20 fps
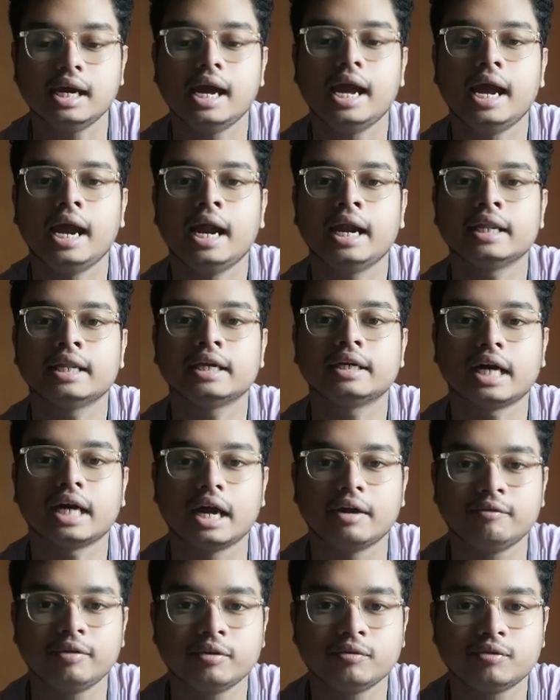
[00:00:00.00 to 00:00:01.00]
And the
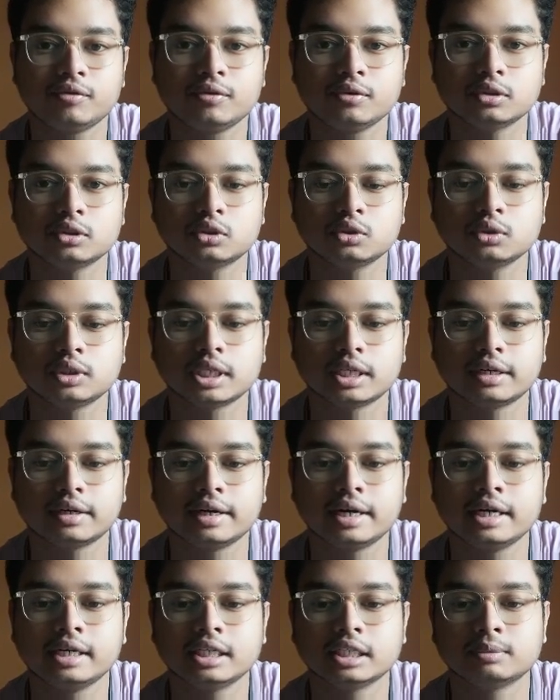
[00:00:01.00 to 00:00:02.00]
driving force to
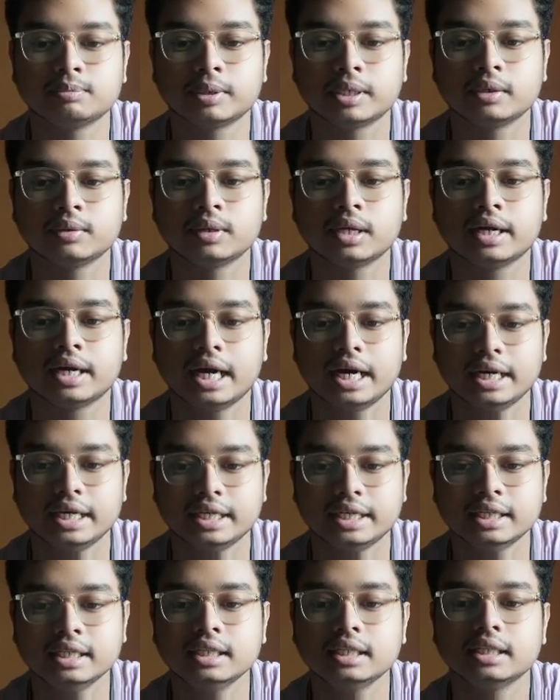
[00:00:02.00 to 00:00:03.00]
generate this particular
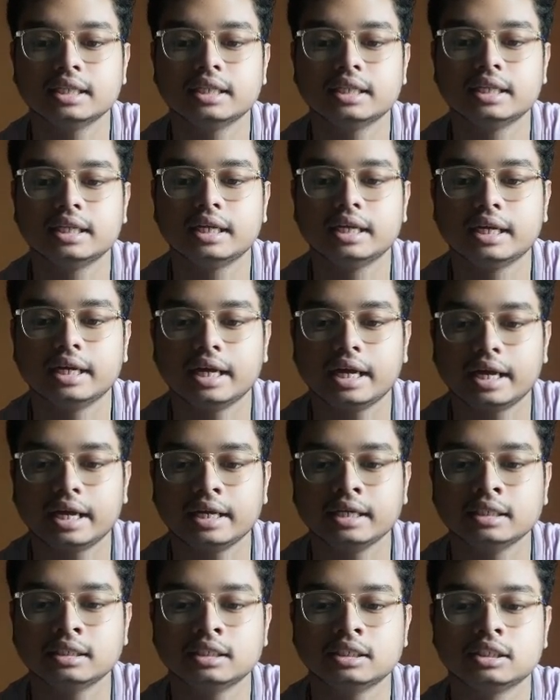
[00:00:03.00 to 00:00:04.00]
radical
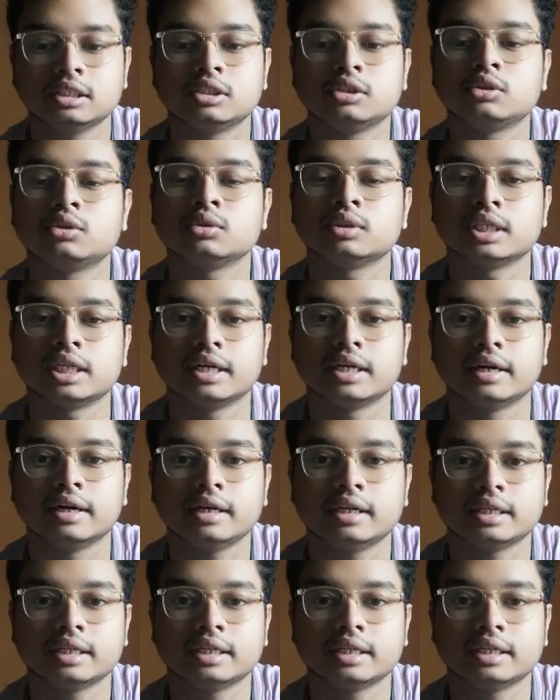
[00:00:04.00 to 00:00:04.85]
is to generate this